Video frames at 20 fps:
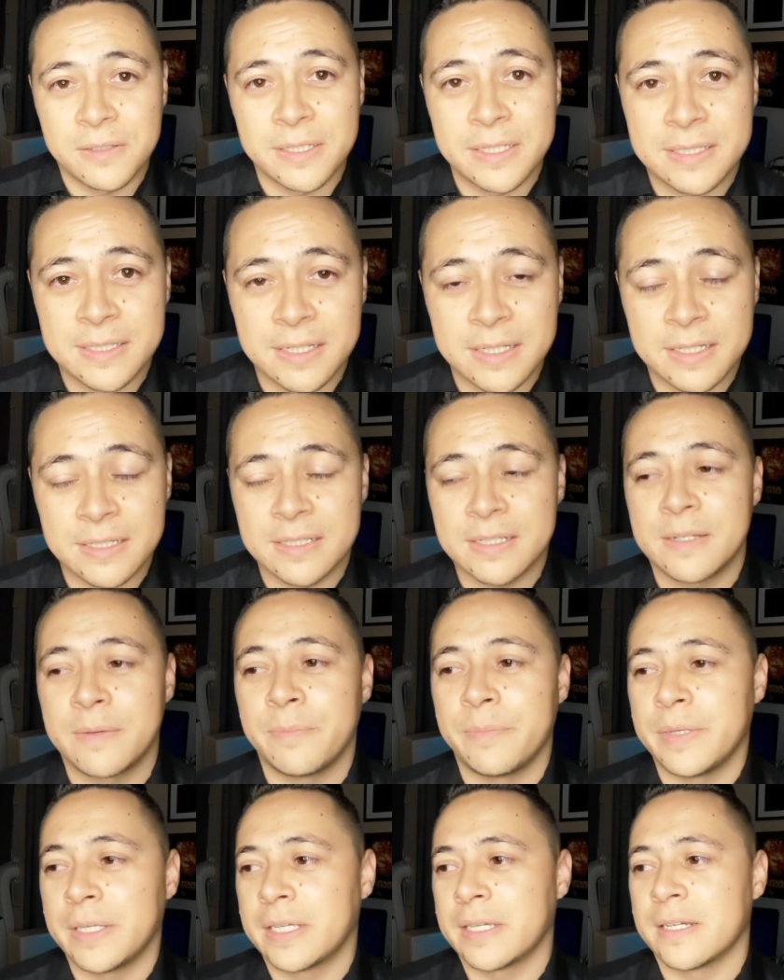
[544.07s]
these things
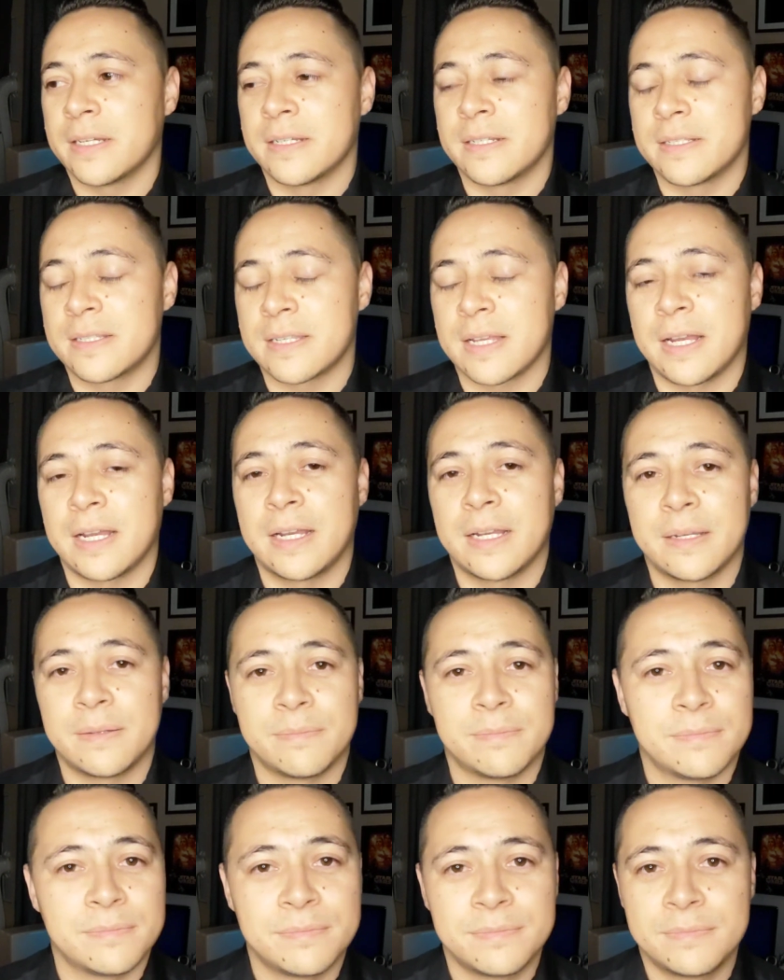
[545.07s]
because
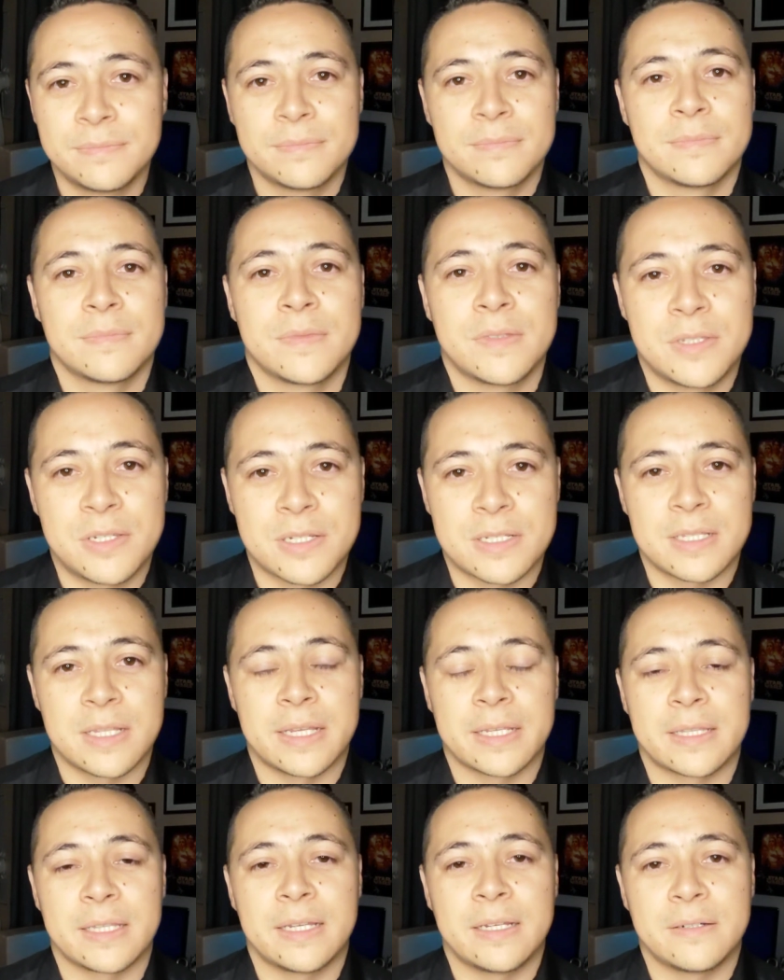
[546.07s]
I'm just
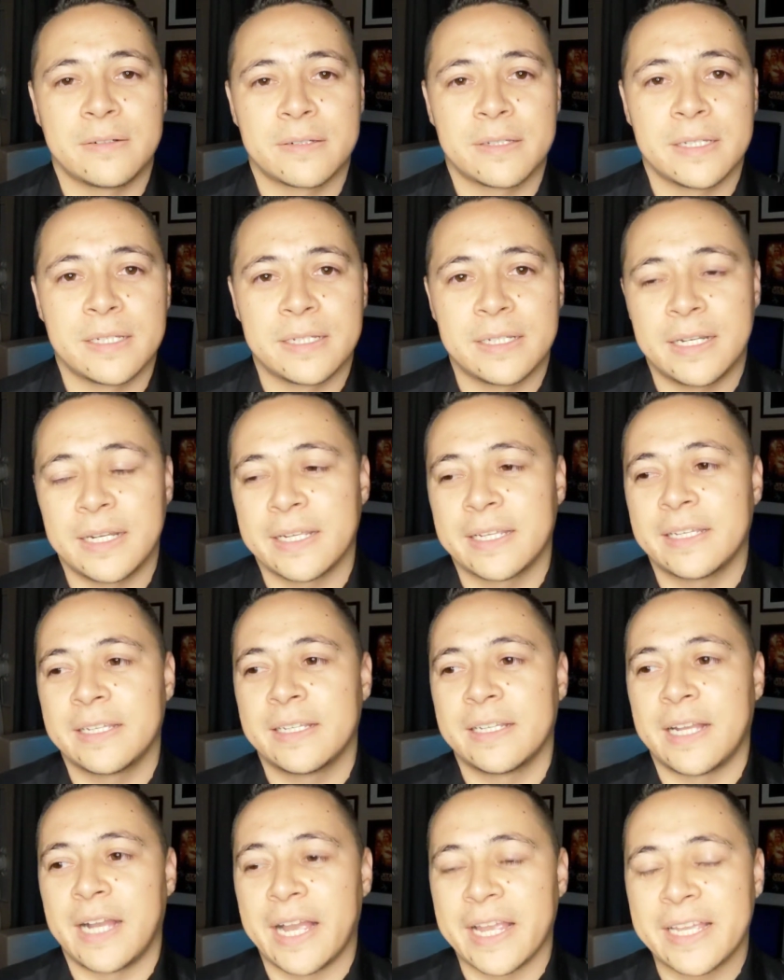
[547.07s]
like that, okay?
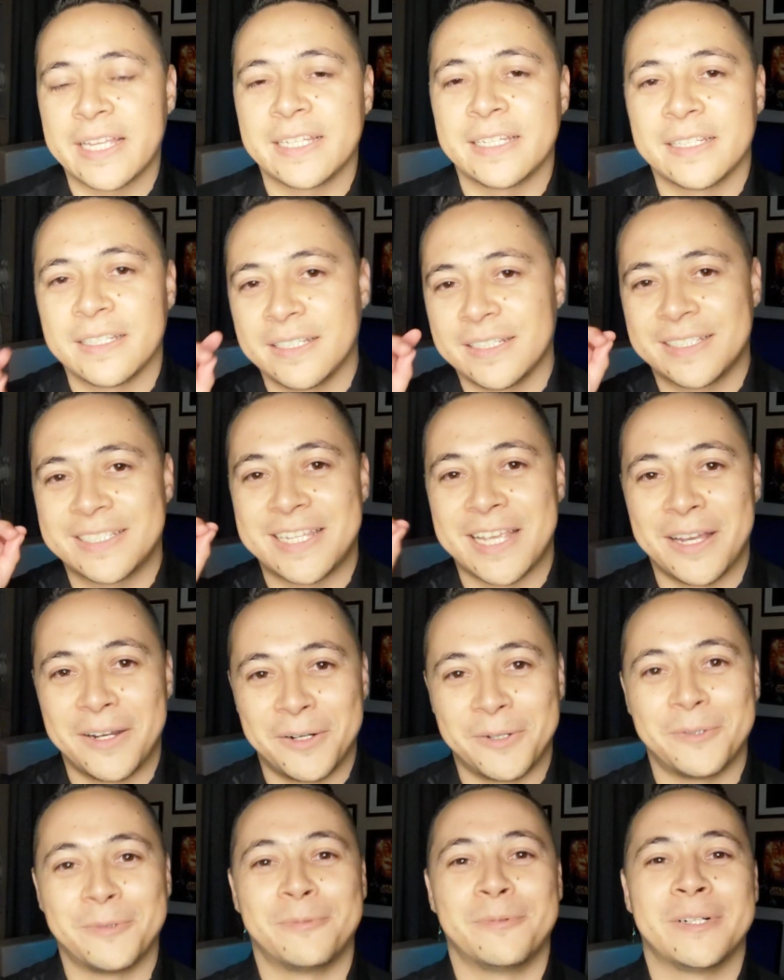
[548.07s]
I can
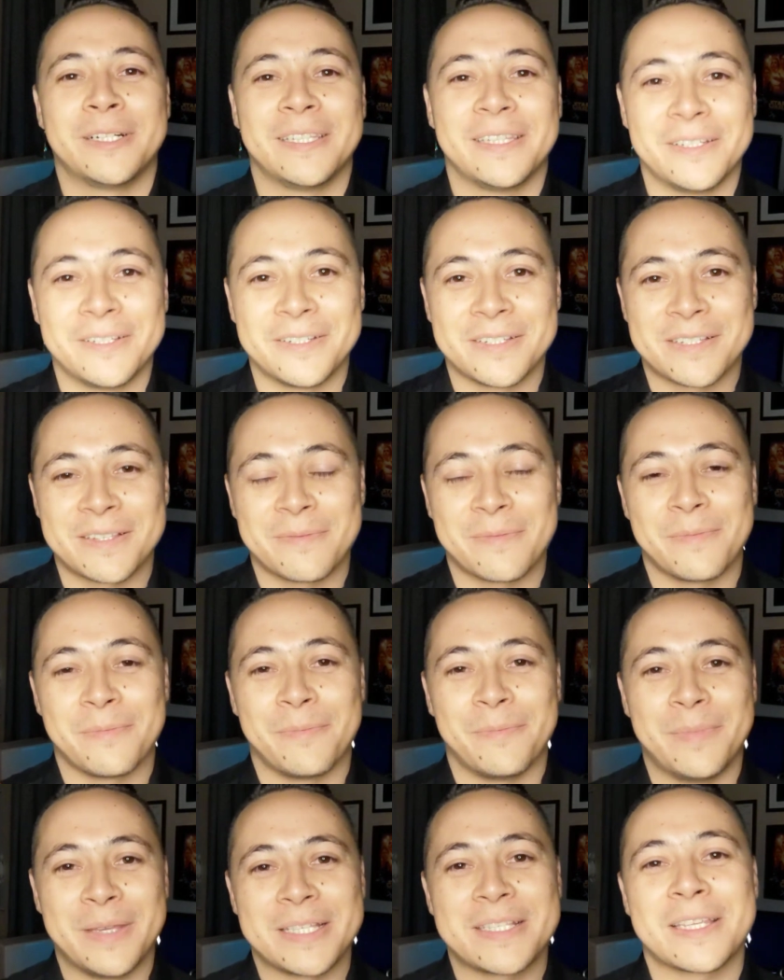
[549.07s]
tell when there's
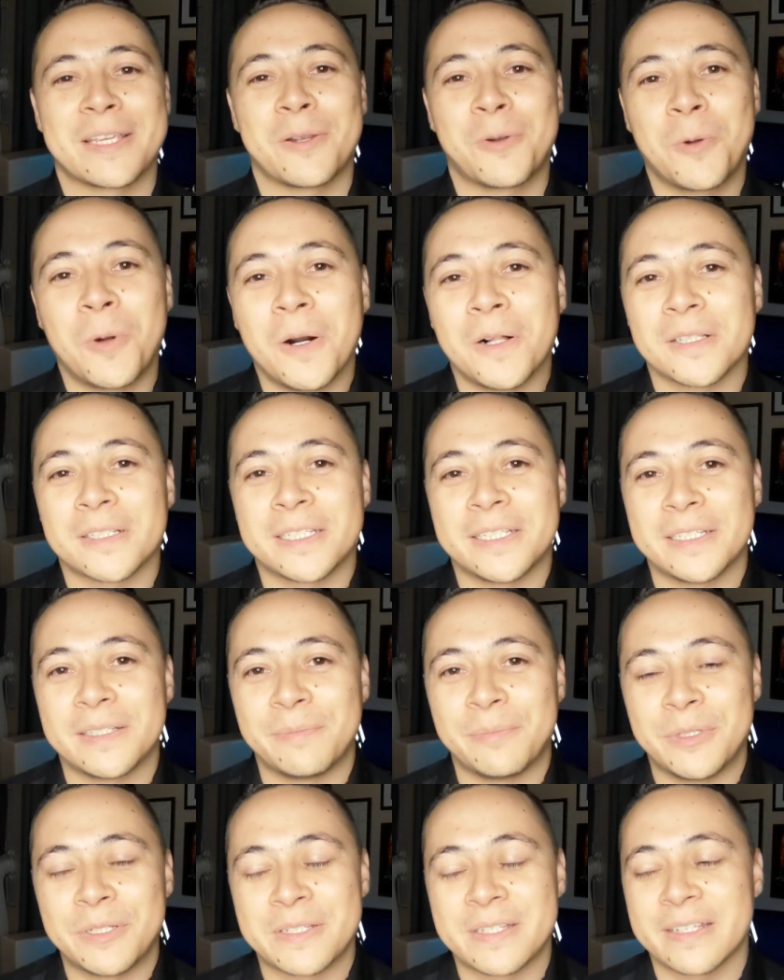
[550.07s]
missing quality in
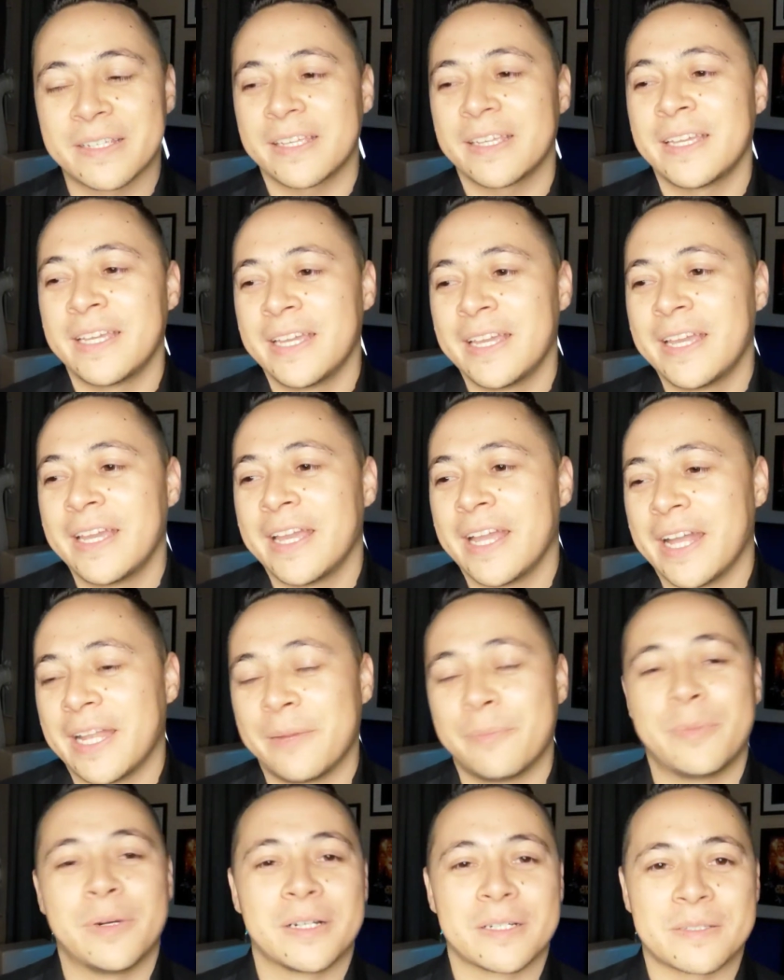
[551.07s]
music, and
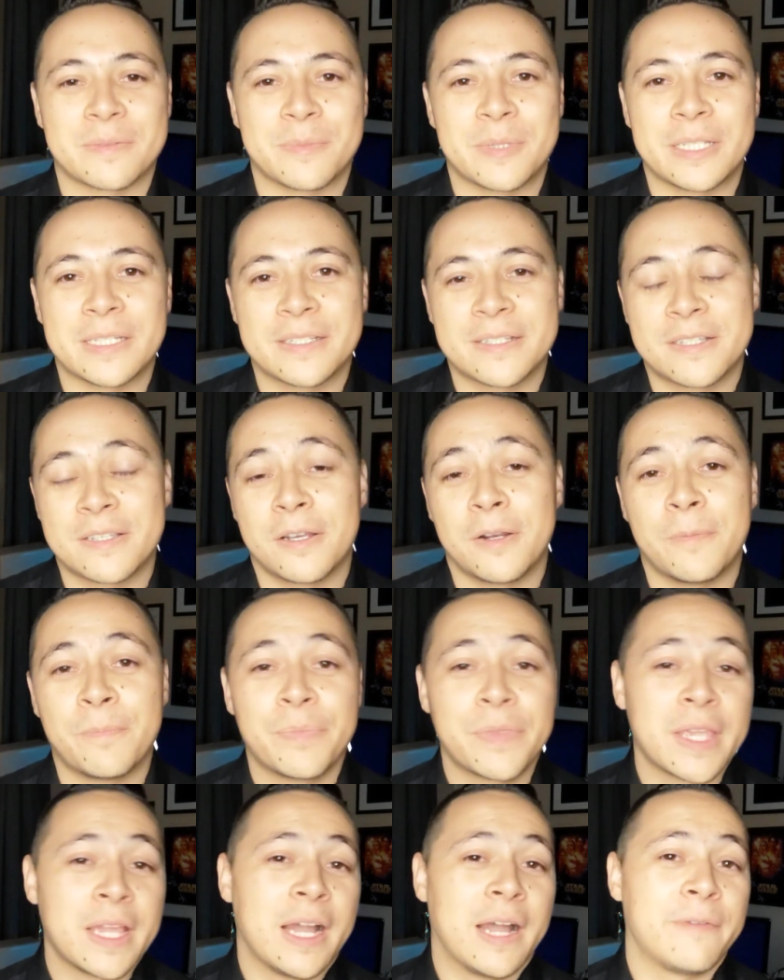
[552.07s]
it bugs me. So
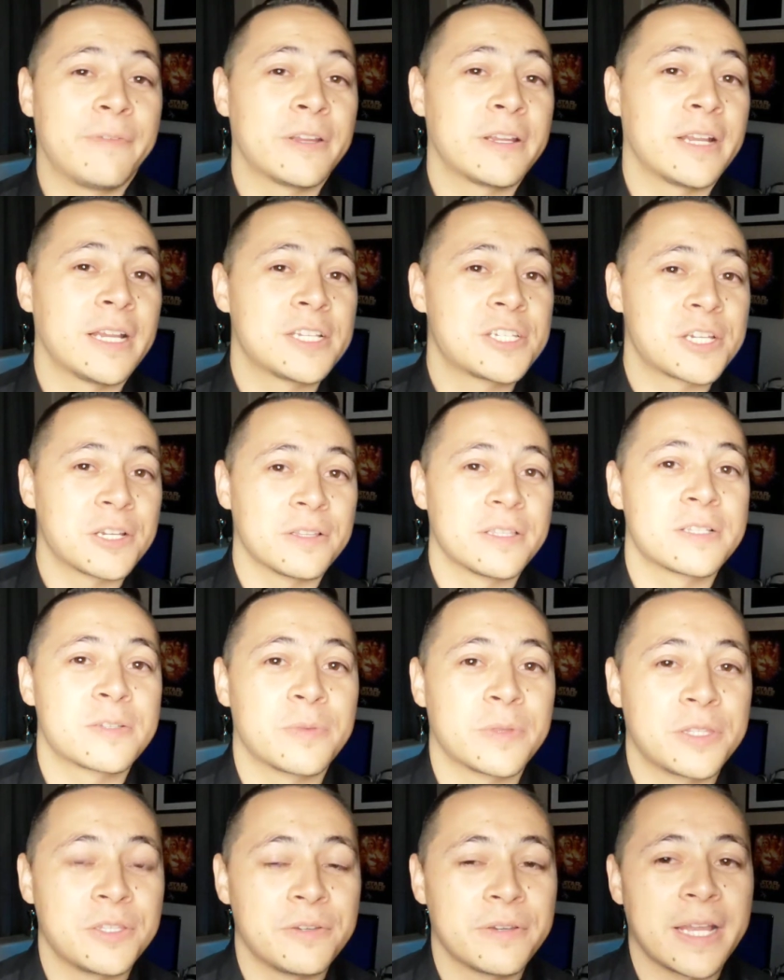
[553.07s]
I figured I'd share this
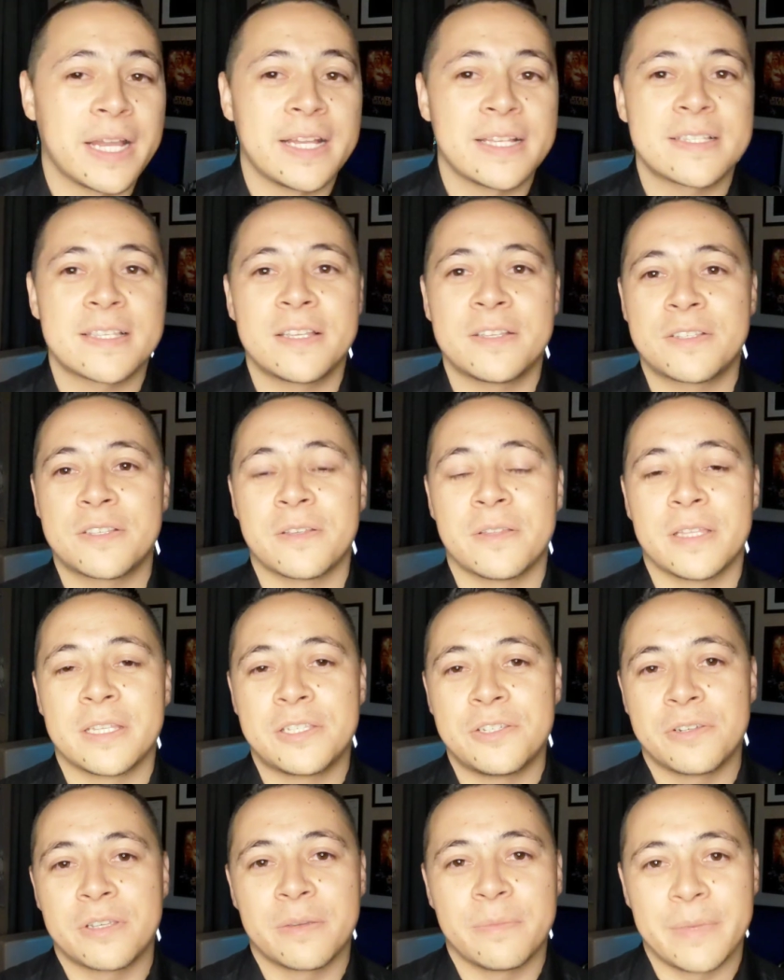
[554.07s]
with you guys so that
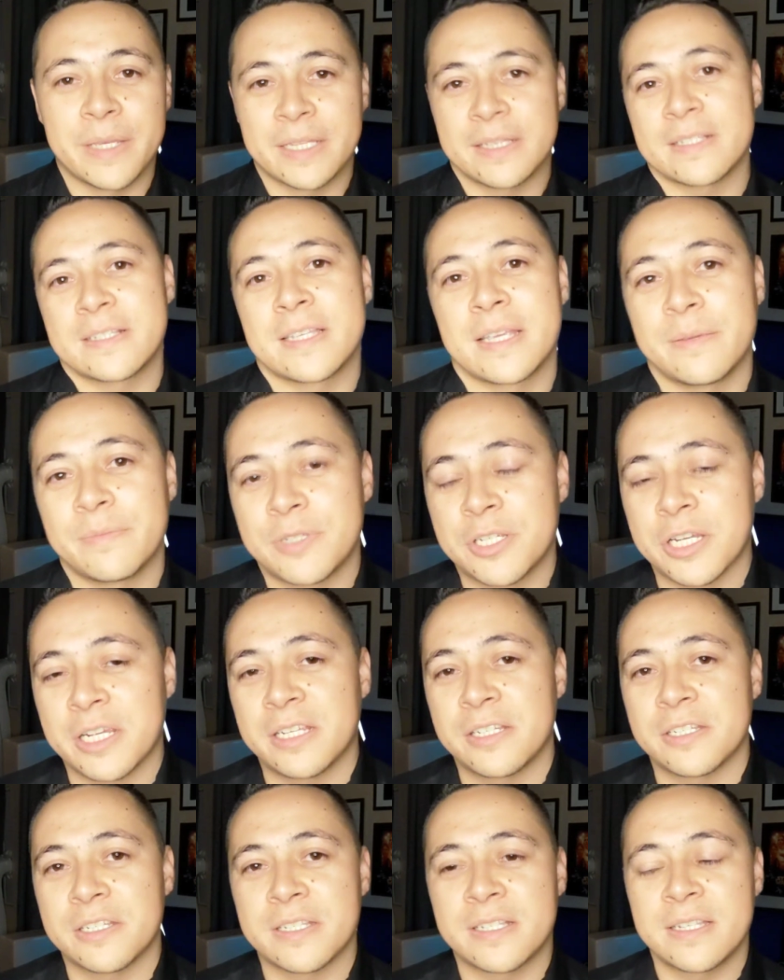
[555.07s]
you can make the same
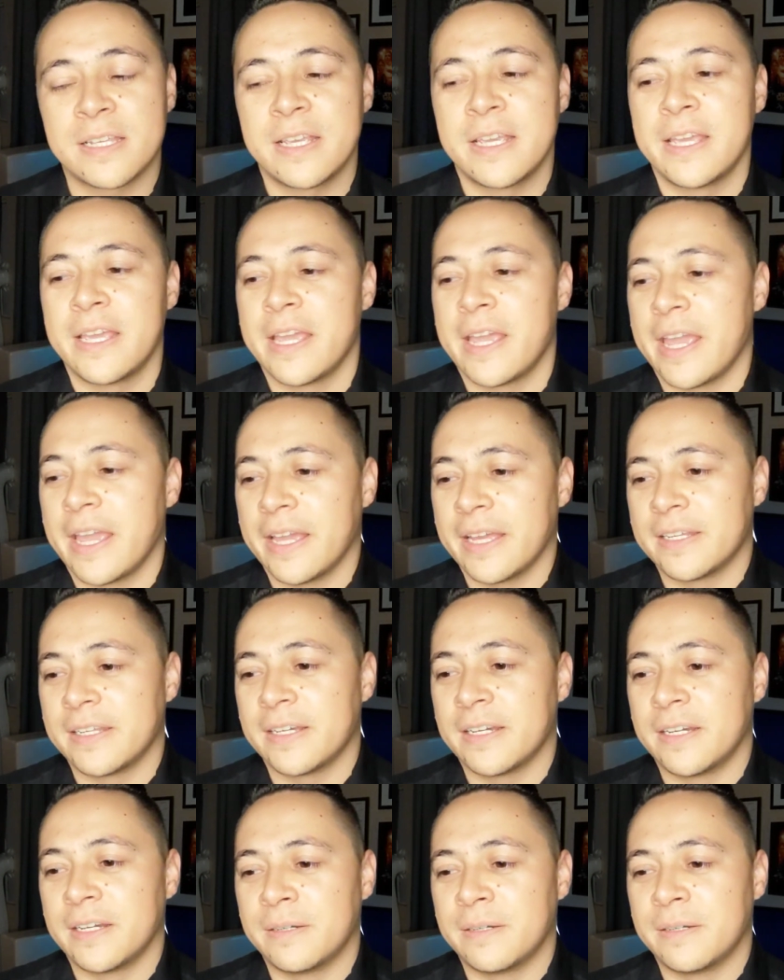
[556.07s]
changes and